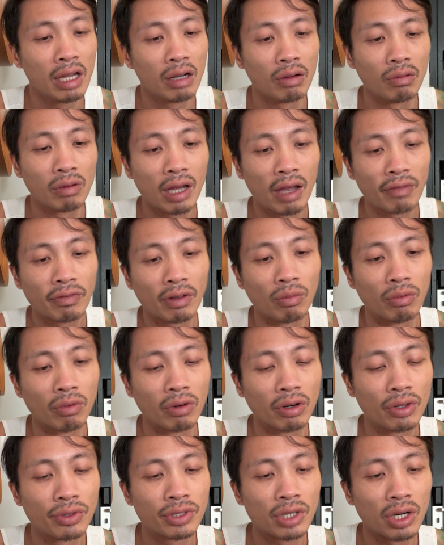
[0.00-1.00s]
We have the
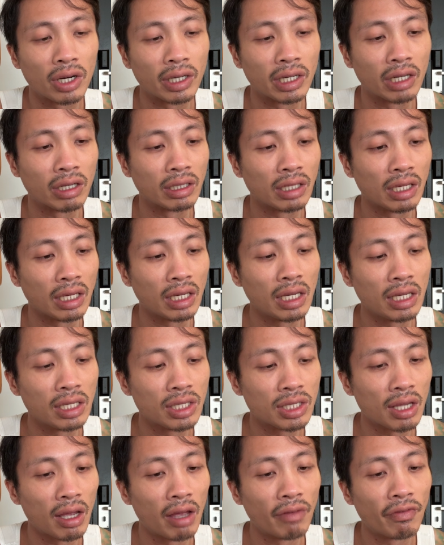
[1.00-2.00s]
World card here and the
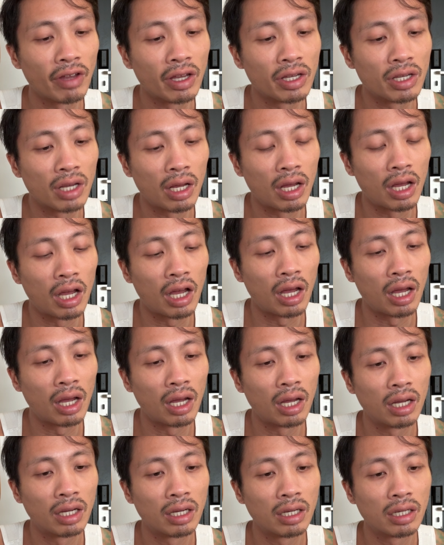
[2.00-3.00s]
Ace of uh,
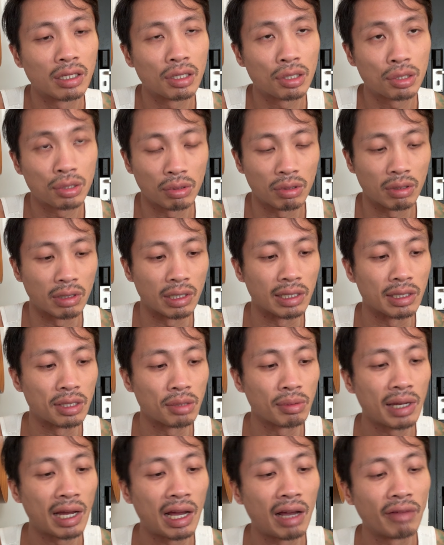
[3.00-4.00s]
Swords.
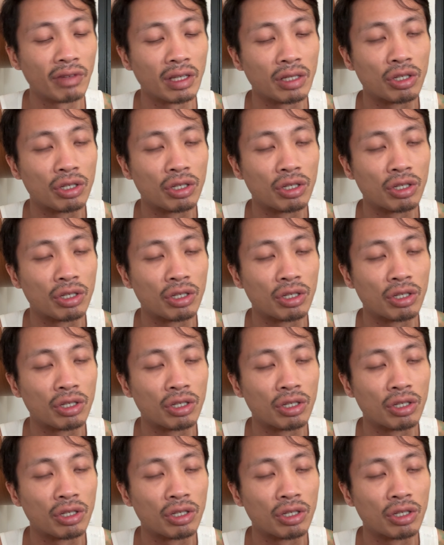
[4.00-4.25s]
We have the